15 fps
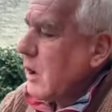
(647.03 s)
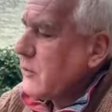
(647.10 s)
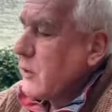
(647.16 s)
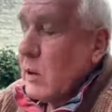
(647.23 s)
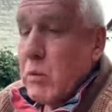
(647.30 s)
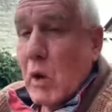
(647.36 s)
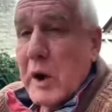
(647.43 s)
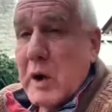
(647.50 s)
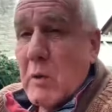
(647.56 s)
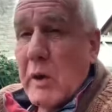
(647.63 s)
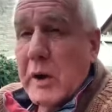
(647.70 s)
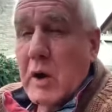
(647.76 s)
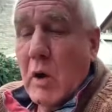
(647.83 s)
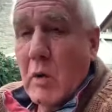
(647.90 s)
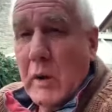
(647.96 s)
So what do you want
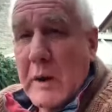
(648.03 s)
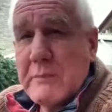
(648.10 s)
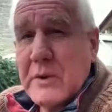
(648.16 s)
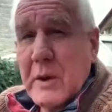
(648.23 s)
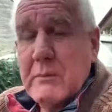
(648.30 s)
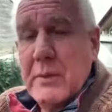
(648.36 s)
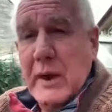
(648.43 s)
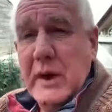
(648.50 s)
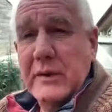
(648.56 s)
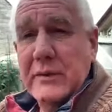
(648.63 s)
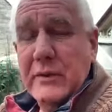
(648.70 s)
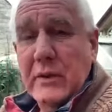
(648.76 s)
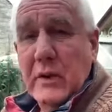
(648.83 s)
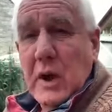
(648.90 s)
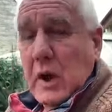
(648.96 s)
to call them 10
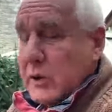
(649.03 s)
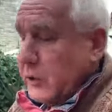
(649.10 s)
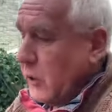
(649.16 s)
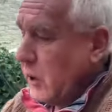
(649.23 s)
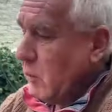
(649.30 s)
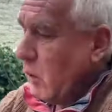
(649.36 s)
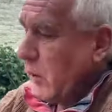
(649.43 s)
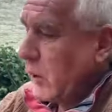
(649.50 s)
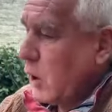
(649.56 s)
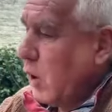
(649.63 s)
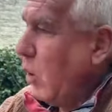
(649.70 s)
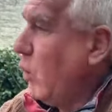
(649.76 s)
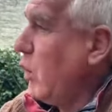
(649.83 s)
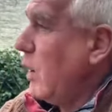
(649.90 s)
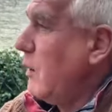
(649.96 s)
Do you want to
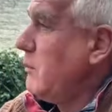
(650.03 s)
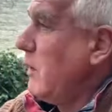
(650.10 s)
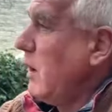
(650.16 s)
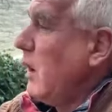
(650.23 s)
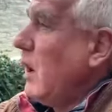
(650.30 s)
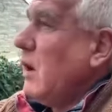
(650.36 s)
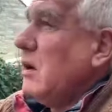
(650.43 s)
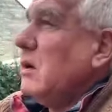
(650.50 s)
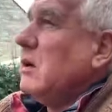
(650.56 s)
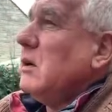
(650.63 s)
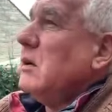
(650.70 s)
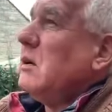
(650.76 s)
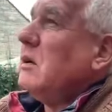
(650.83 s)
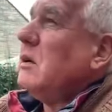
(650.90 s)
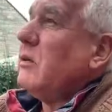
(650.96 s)
call them
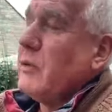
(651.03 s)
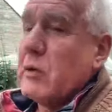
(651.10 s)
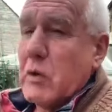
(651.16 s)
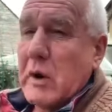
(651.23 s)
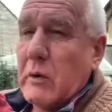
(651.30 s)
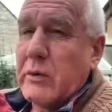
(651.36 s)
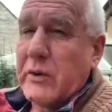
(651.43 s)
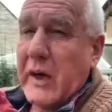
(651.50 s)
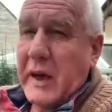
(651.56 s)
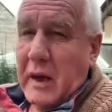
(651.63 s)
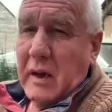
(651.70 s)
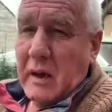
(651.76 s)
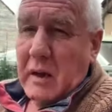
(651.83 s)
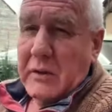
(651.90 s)
the real thing?